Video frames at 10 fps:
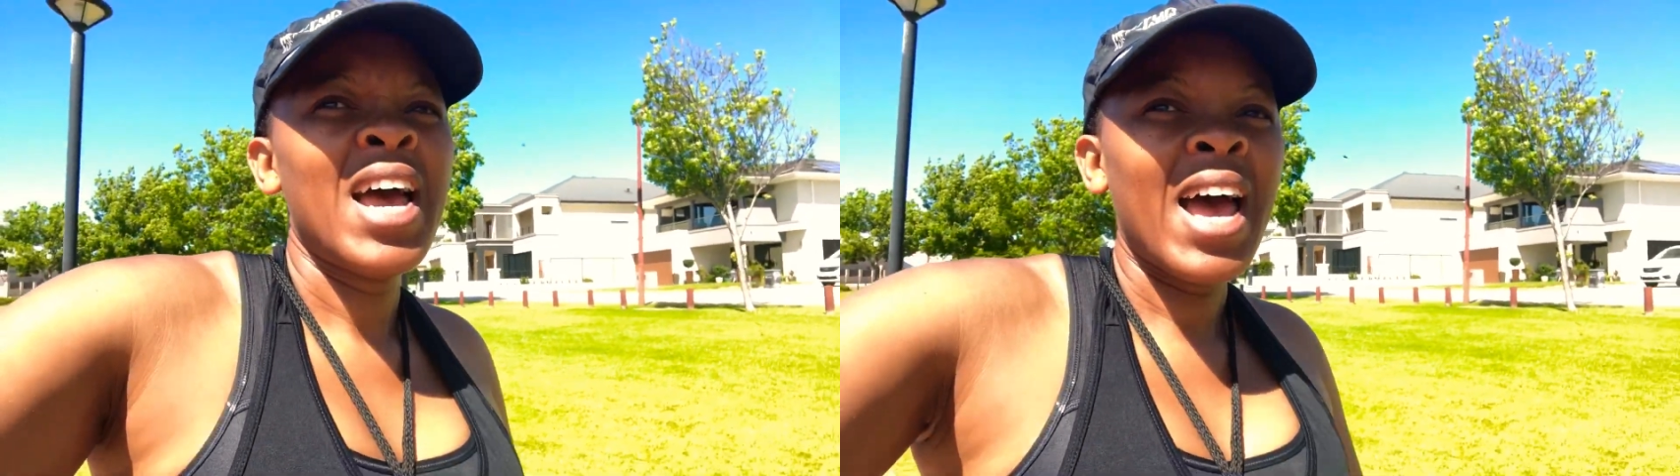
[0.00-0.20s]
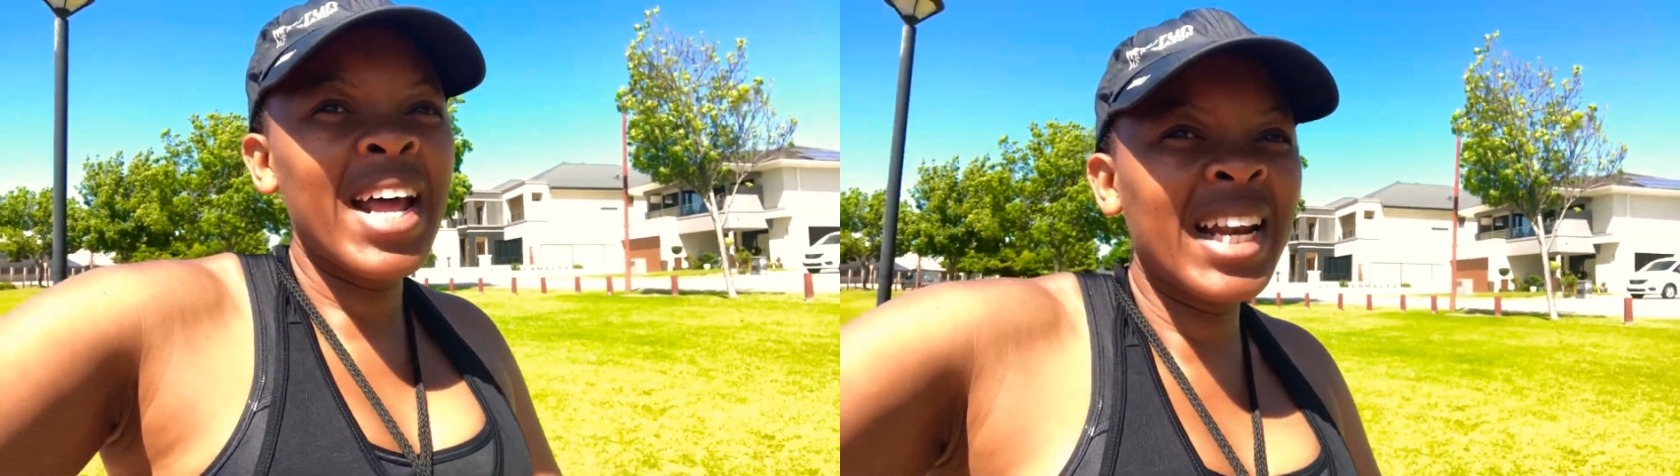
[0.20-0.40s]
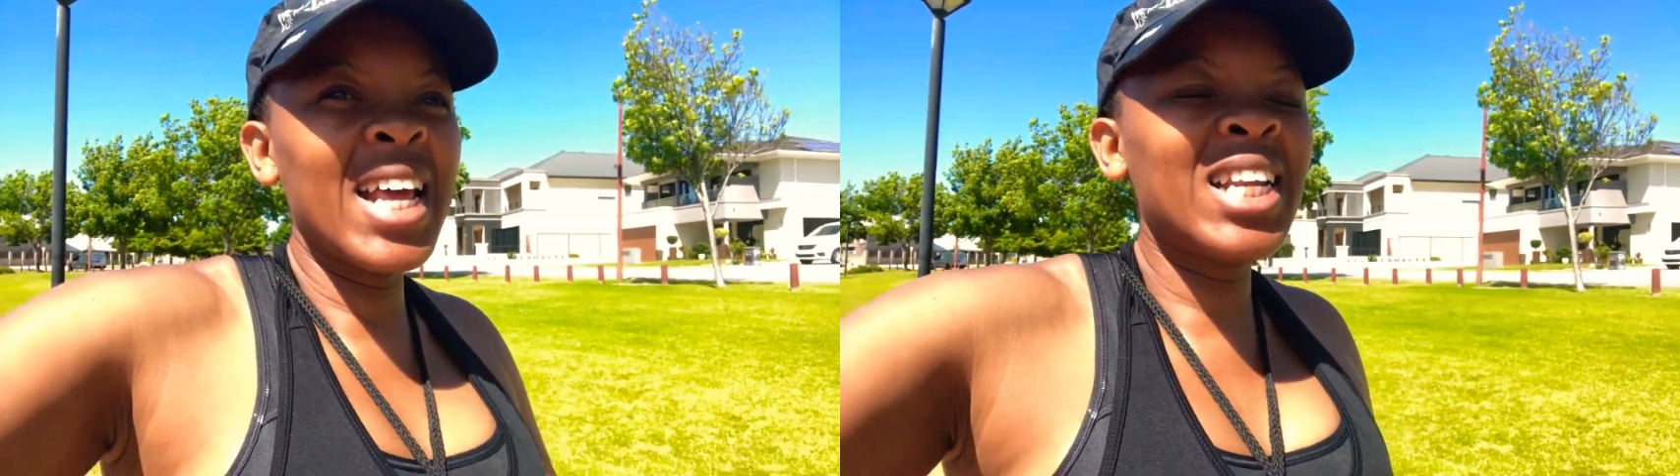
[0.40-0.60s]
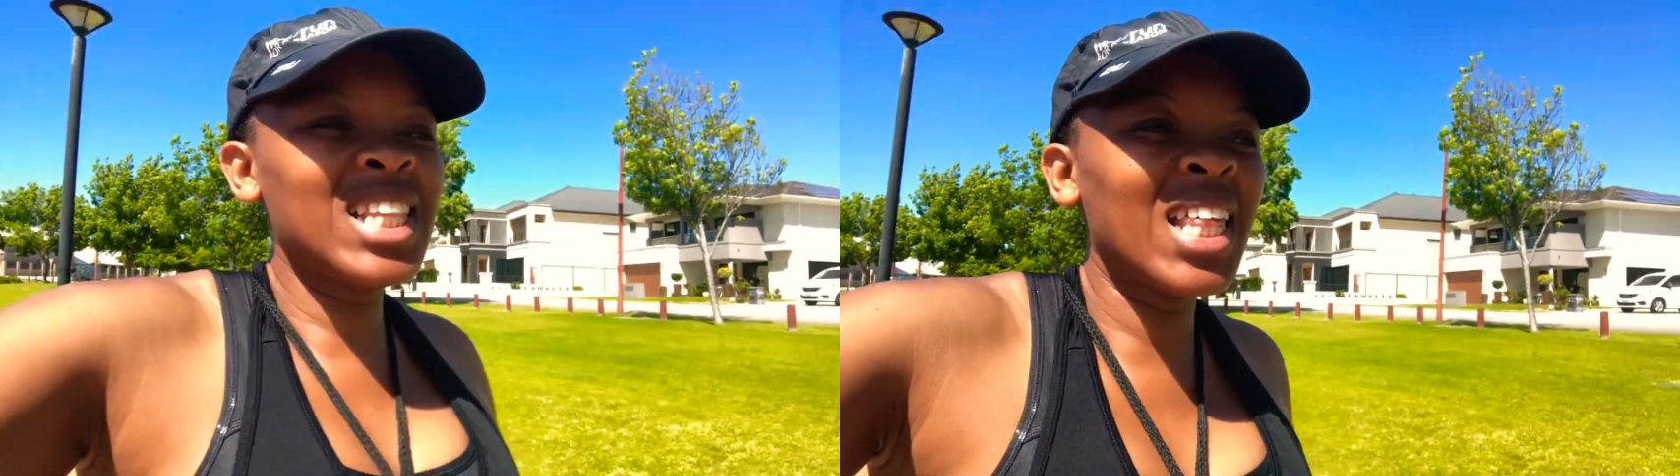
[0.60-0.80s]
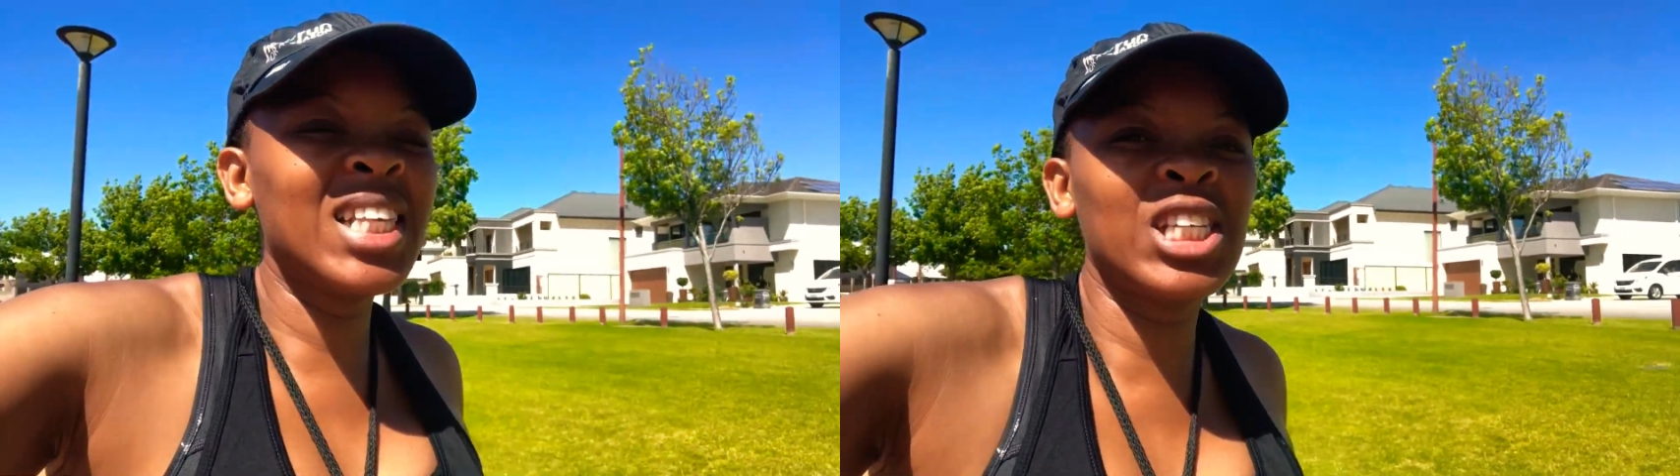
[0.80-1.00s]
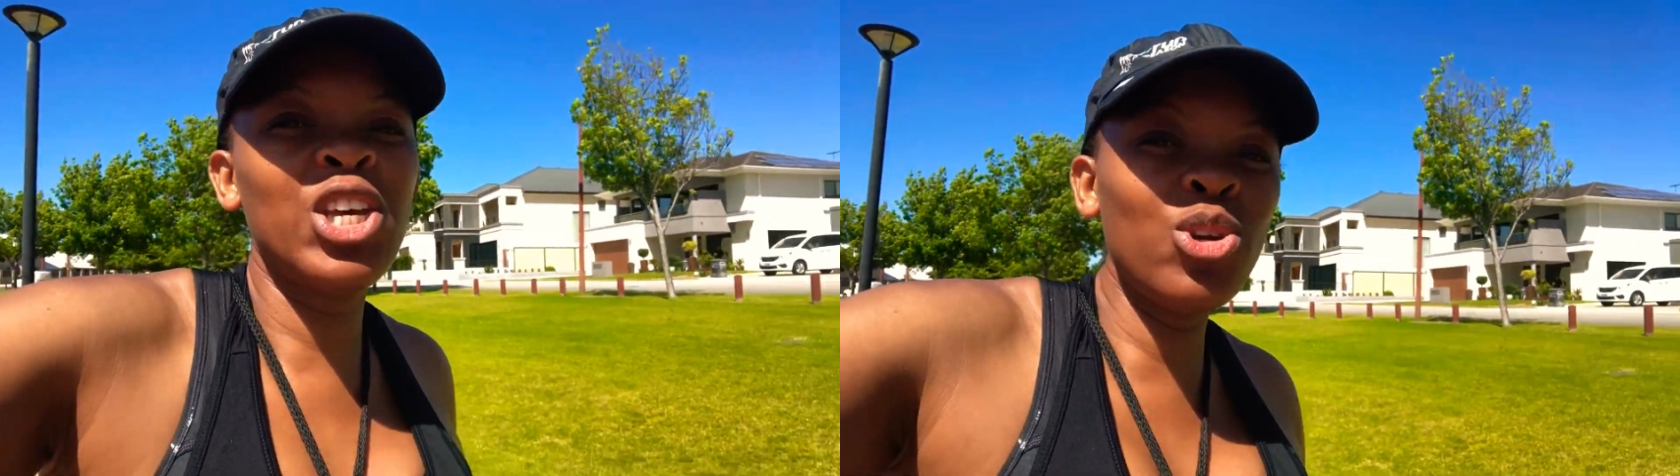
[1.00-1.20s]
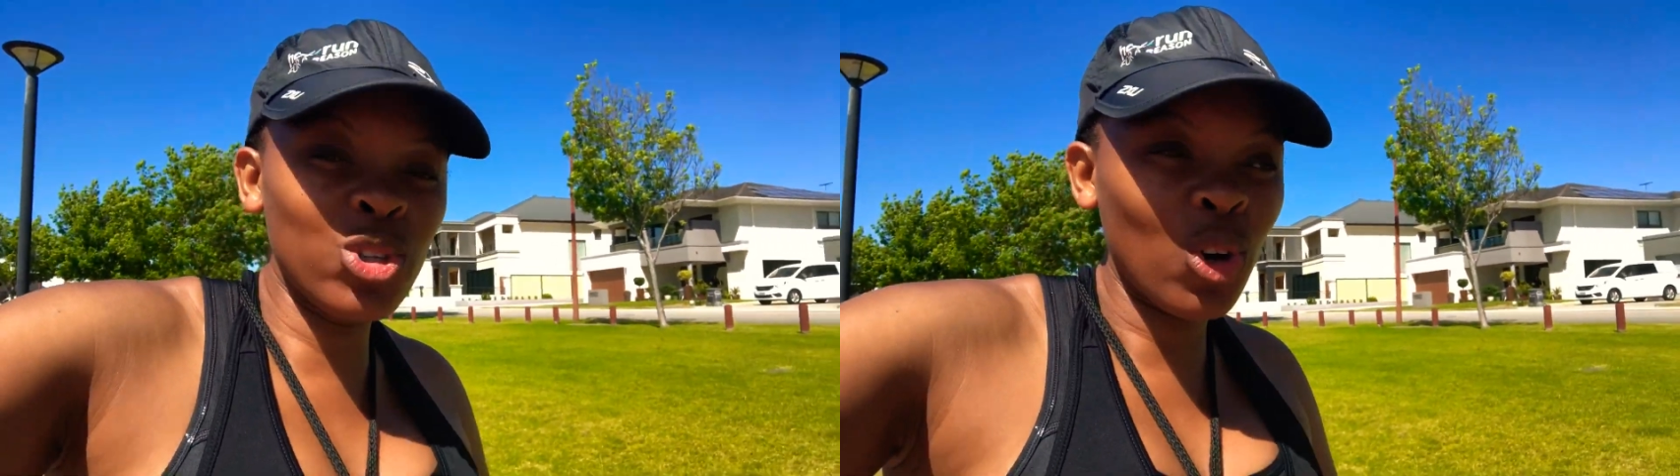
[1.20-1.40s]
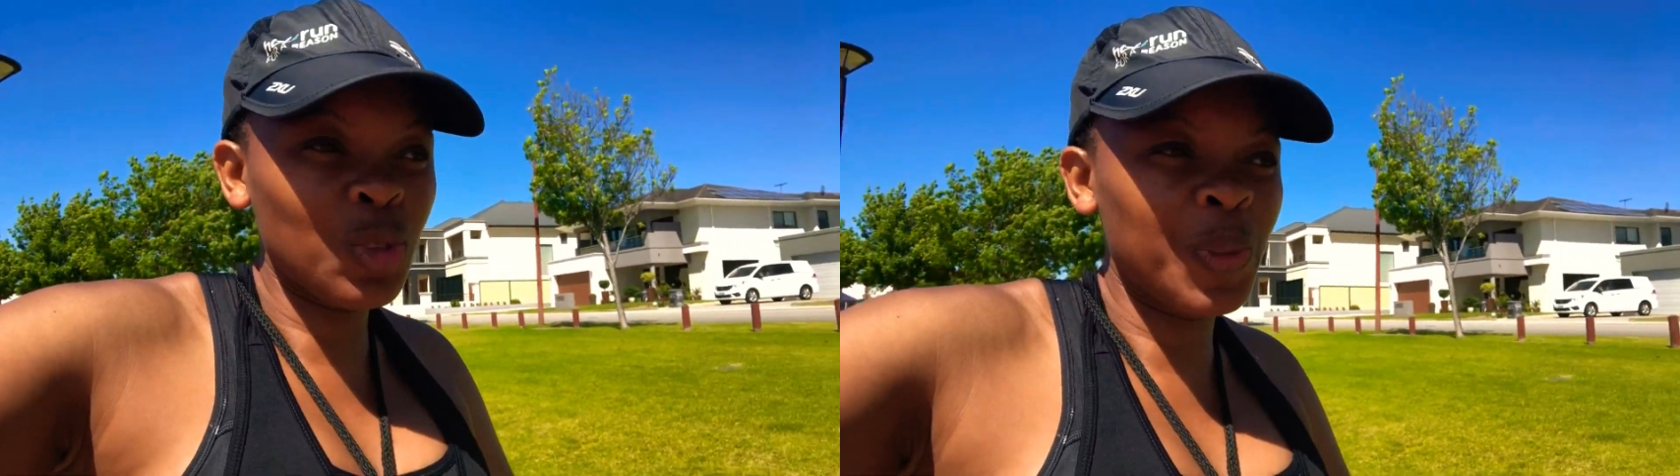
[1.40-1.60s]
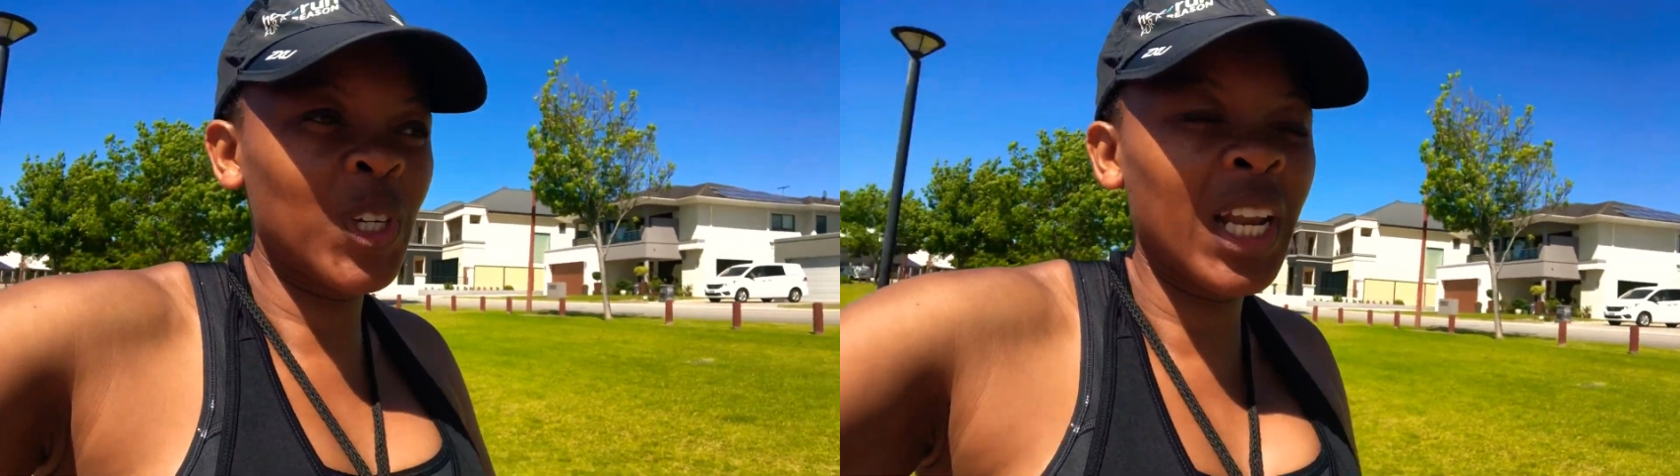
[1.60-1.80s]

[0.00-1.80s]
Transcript: and at this huge hospital,